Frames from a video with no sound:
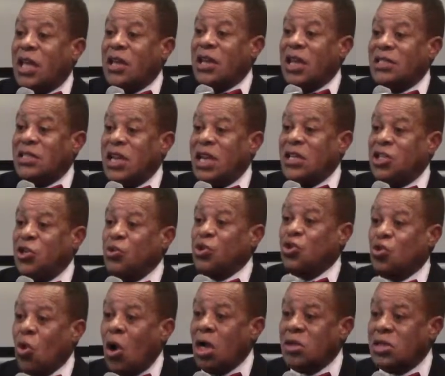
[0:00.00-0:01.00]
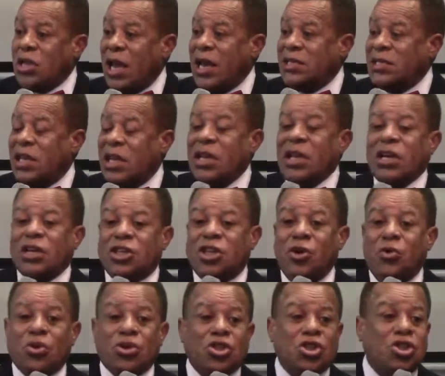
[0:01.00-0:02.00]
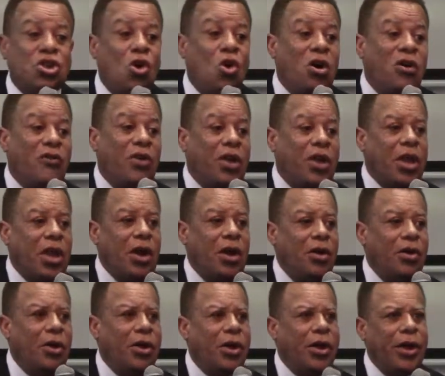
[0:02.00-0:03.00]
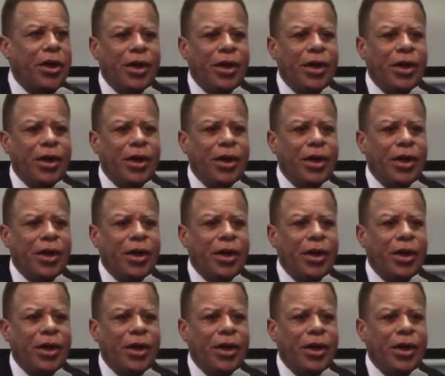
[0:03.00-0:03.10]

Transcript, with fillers: They, they said she was cross-eyed. They said she was slow, but you know,